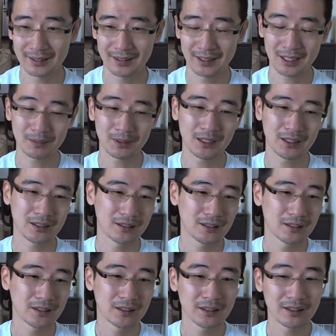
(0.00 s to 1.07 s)
I mean,
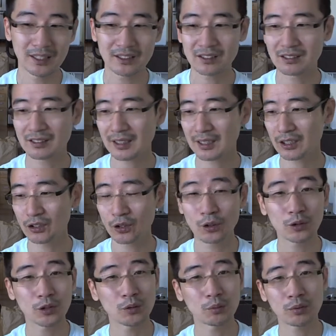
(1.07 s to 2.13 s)
unless it's like a
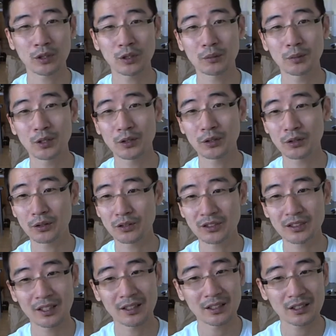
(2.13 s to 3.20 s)
total promo
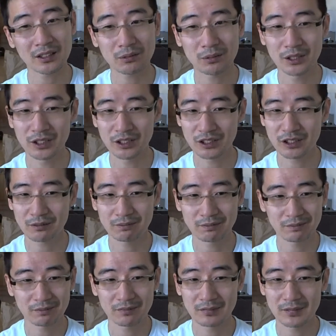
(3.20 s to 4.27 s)
stunt, which
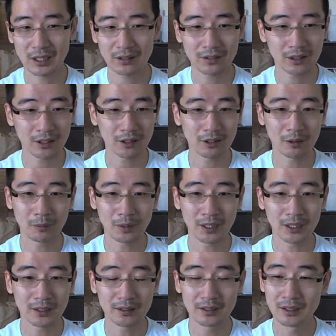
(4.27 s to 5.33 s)
never know,
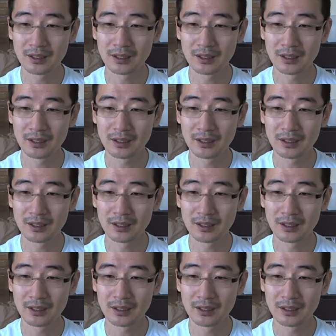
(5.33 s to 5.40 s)
but